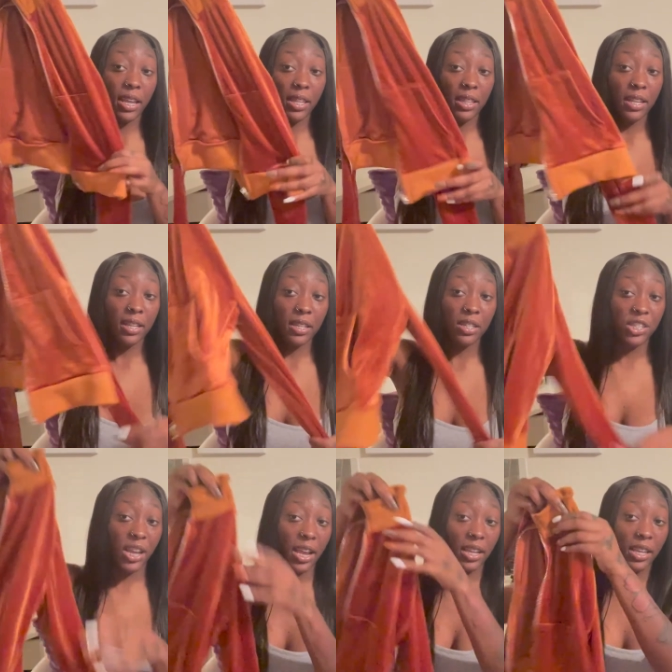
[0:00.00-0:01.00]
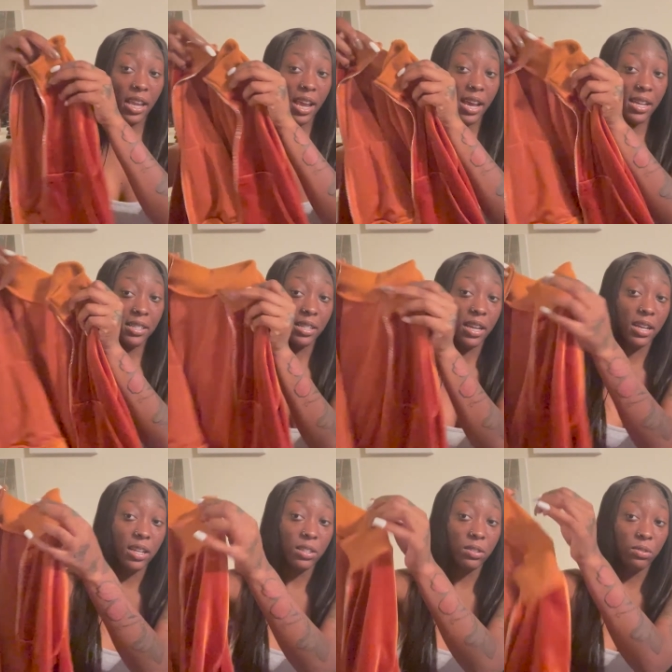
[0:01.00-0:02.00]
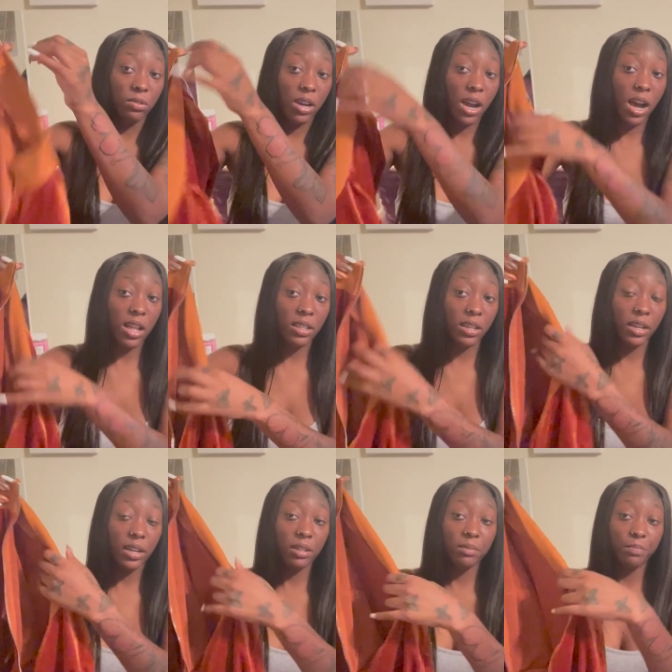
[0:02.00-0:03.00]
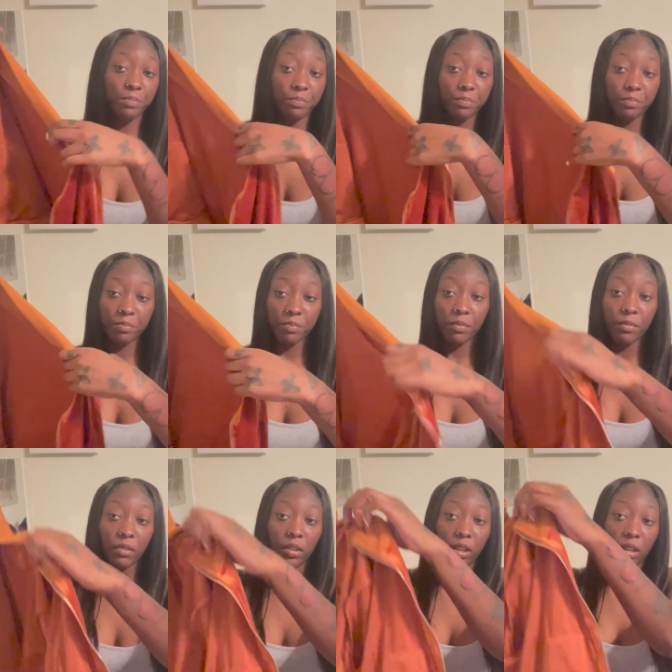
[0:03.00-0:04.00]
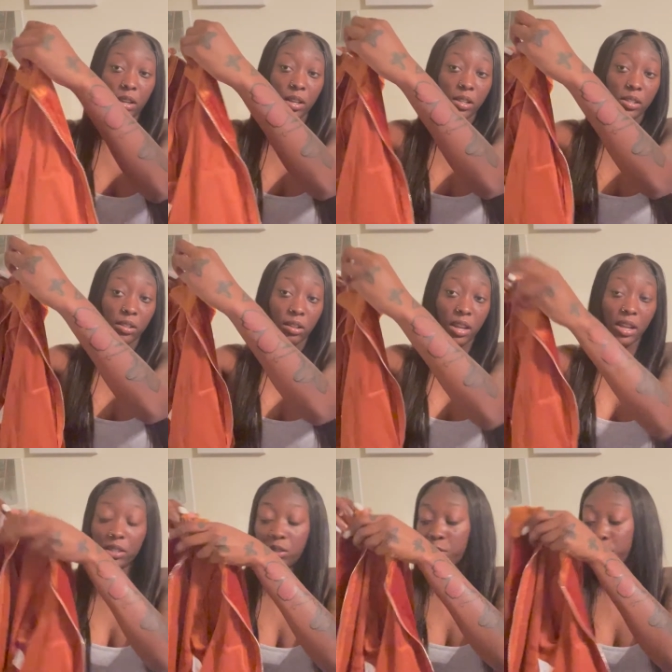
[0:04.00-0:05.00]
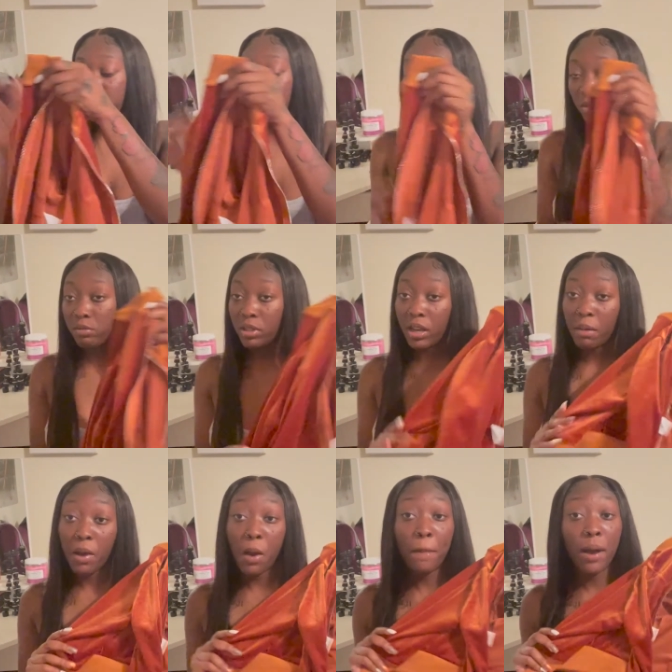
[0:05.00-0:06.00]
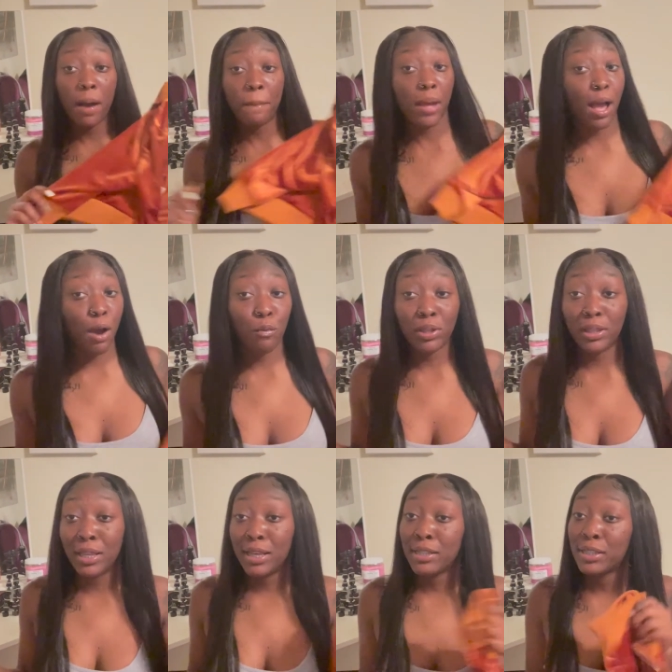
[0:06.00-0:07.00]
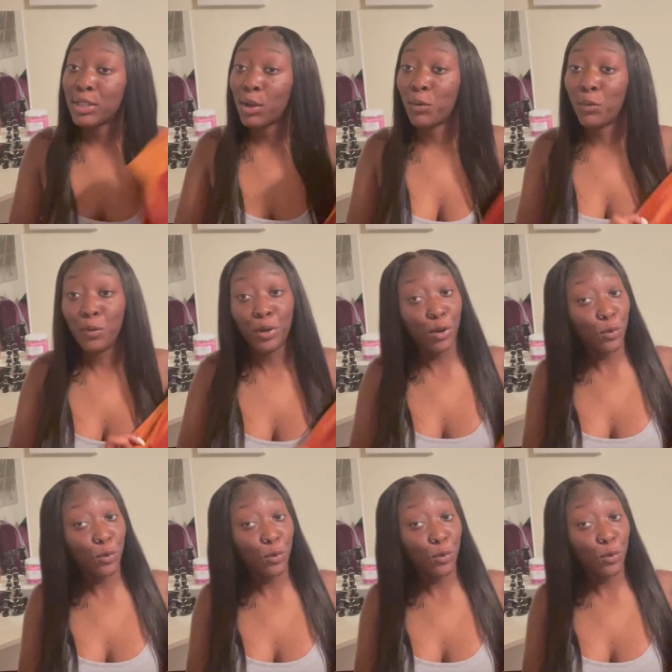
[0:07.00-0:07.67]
and then the jacket has like a little collar, so that's super cute. I think I'm gonna pop out with this real